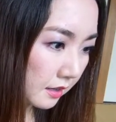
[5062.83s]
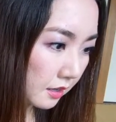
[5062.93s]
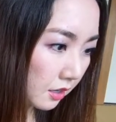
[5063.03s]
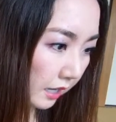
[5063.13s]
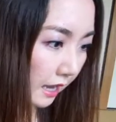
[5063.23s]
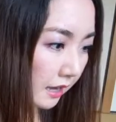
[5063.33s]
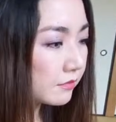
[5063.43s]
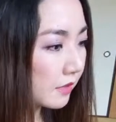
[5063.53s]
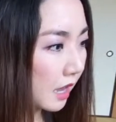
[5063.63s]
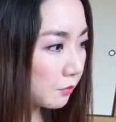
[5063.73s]
Okay,
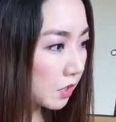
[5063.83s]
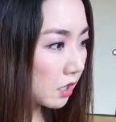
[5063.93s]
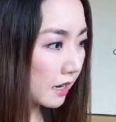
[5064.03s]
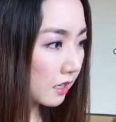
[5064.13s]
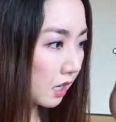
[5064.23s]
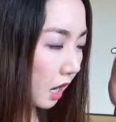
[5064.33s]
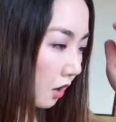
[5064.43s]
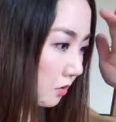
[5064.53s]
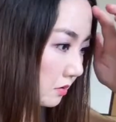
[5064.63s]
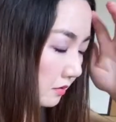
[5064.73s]
I'm gonna
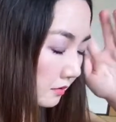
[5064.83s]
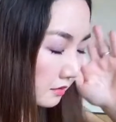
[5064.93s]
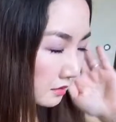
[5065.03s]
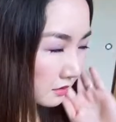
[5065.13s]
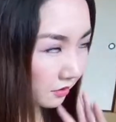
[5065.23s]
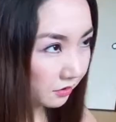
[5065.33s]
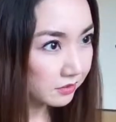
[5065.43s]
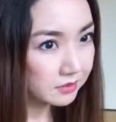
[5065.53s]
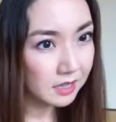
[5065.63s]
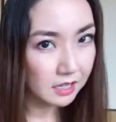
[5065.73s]
go. So
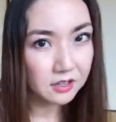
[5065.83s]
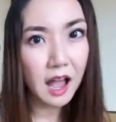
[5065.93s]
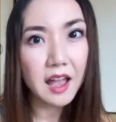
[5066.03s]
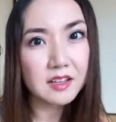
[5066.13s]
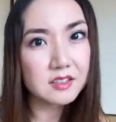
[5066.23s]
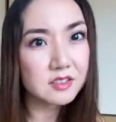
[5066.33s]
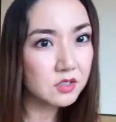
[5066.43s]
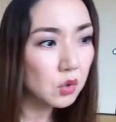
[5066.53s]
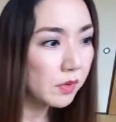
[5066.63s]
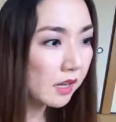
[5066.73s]
thank you guys
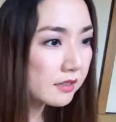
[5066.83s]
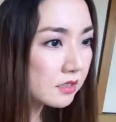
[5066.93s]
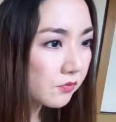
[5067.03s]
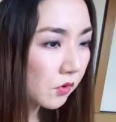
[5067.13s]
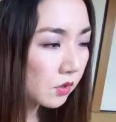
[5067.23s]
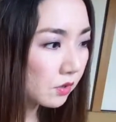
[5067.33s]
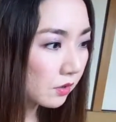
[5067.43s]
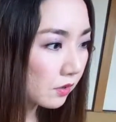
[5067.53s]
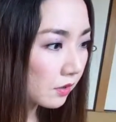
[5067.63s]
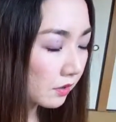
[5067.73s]
so much
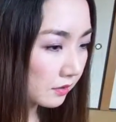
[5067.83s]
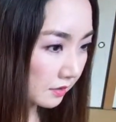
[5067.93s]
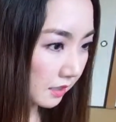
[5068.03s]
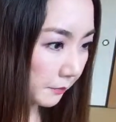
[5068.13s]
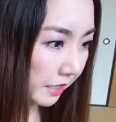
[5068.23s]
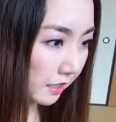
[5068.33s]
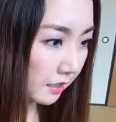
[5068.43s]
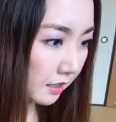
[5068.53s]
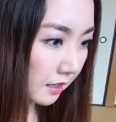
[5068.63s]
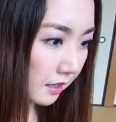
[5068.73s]
for coming.
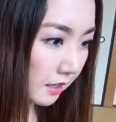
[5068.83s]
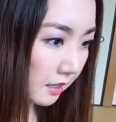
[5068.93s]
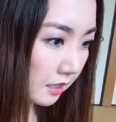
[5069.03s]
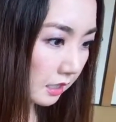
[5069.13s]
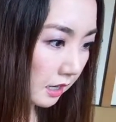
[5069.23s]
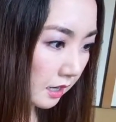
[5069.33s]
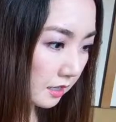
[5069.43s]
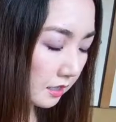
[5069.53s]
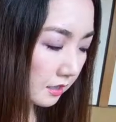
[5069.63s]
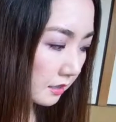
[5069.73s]

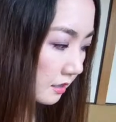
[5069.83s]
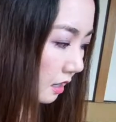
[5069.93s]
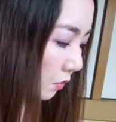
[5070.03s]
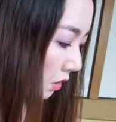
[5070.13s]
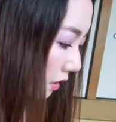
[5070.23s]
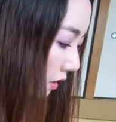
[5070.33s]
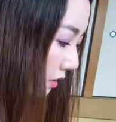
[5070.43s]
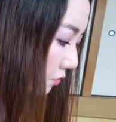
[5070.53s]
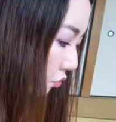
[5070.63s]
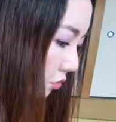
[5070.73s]
And I'm
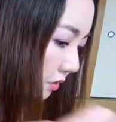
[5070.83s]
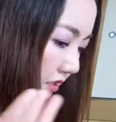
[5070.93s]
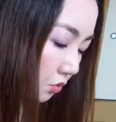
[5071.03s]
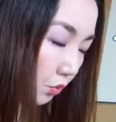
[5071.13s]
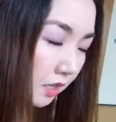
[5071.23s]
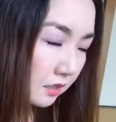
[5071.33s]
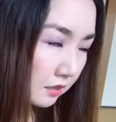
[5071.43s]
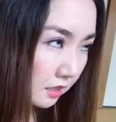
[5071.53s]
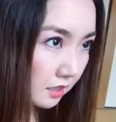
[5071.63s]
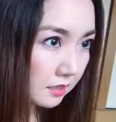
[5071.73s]
gonna do this
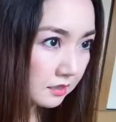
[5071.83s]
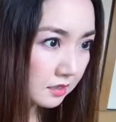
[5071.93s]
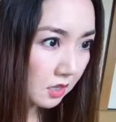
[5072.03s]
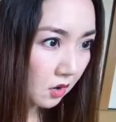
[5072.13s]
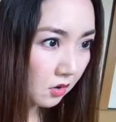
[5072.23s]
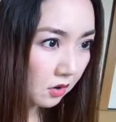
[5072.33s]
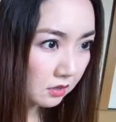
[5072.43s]
weekly. So